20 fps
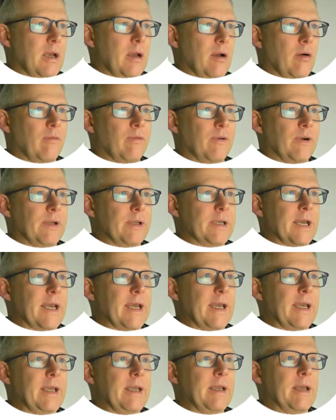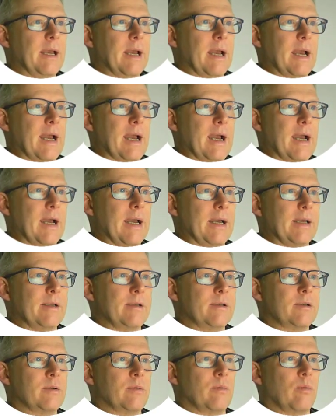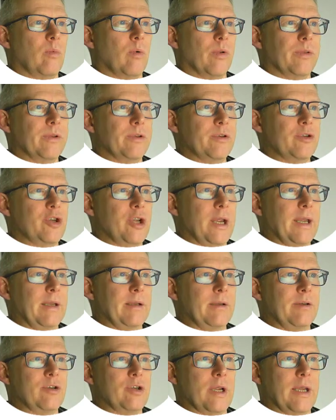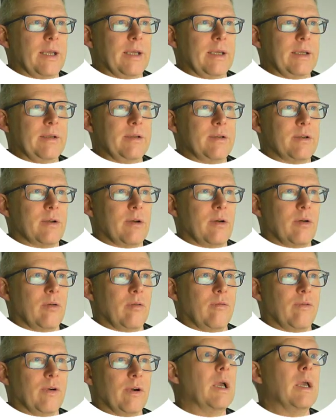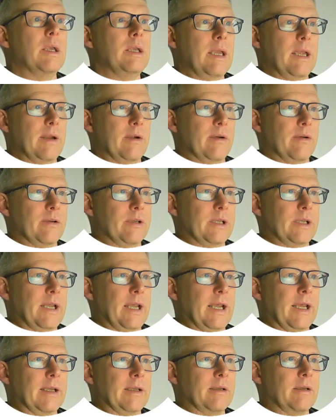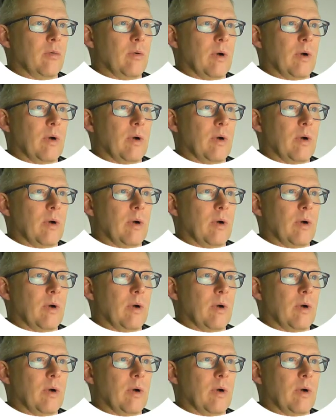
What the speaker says: over a day and what the change is over year to date.